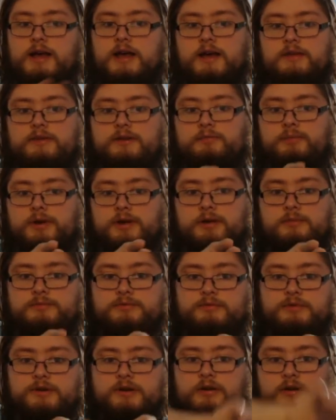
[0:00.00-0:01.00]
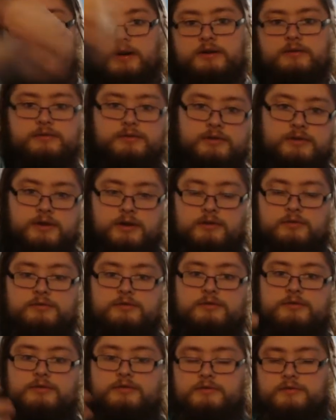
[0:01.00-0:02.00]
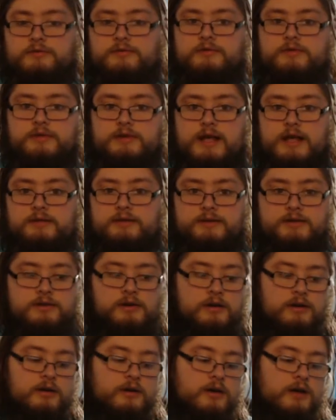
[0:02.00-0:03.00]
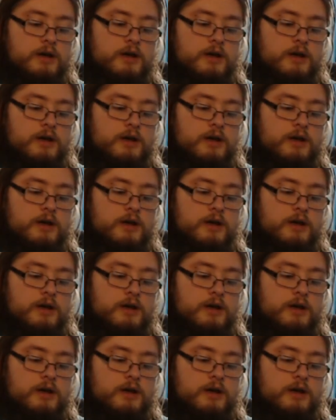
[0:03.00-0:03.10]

and then when it comes to a turn, it'll, take the turn.